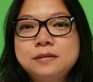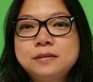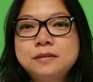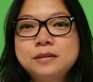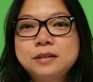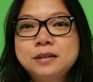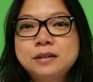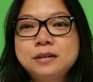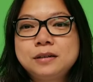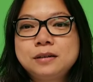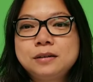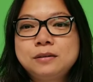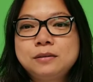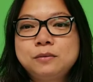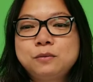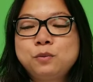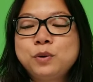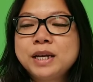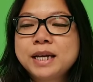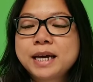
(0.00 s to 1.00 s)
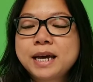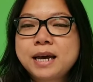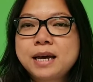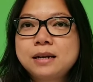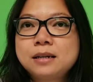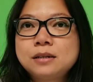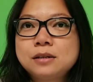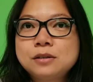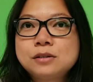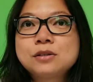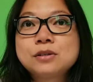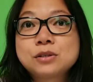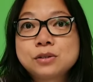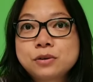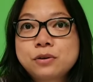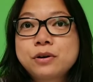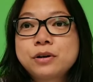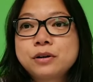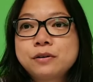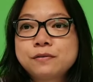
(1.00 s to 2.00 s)
uh, weekend is the
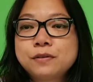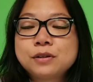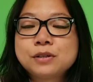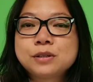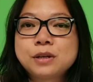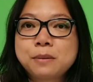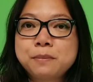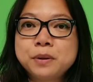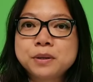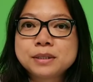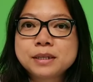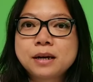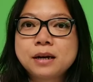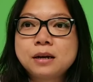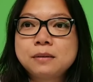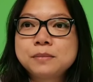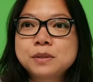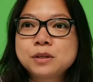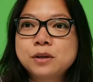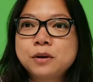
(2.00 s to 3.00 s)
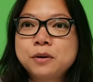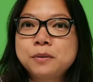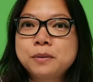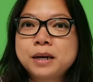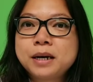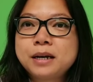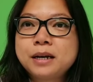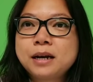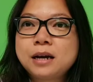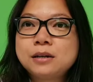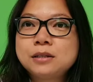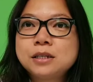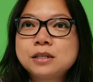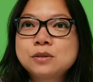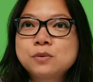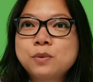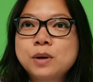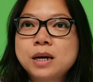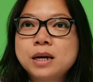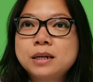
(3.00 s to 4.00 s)
start of the summertime, so I, I just
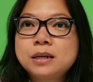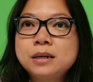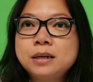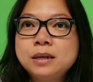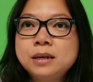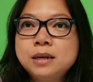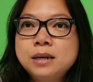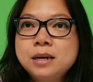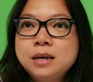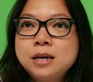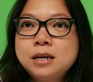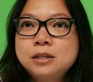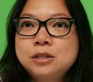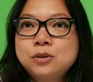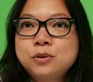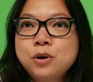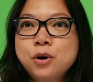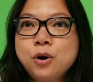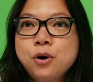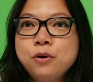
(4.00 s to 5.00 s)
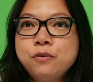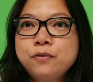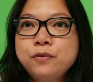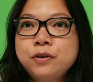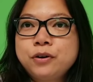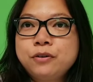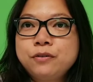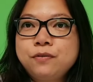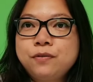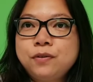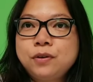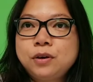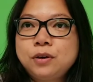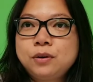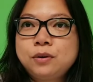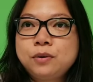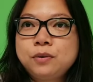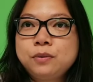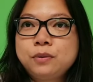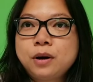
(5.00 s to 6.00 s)
want to go over a
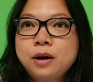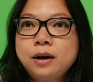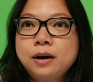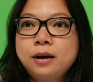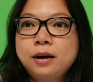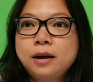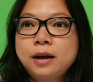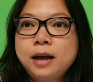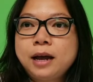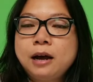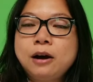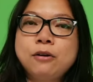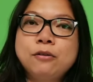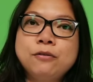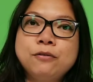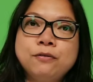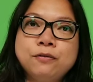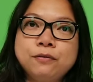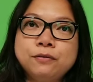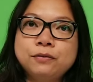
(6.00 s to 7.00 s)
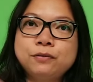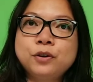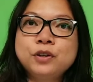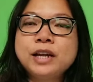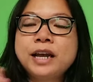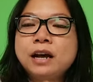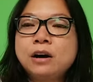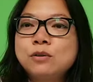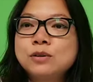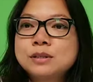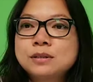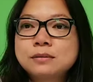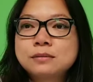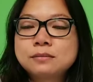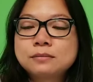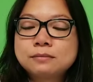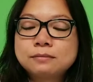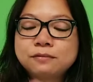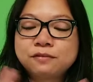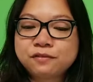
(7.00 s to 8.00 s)
few uh, health food health
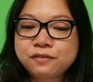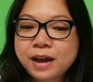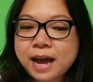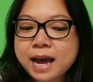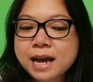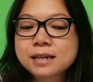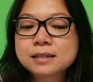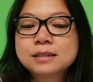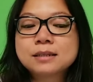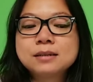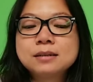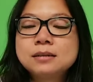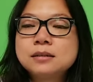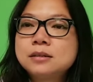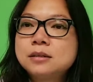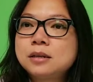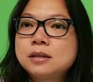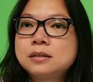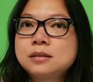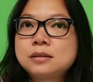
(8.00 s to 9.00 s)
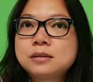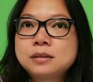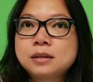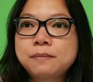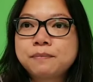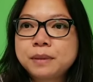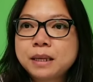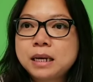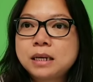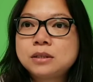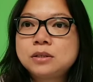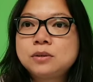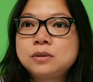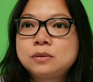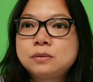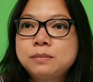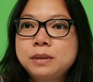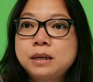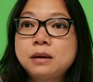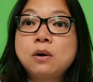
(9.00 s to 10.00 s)
facts, just something to
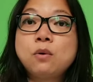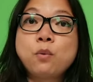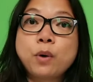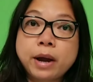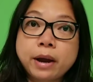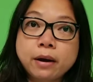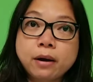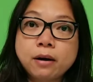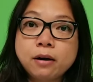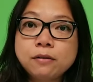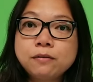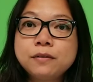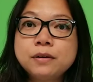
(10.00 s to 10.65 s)
be aware of.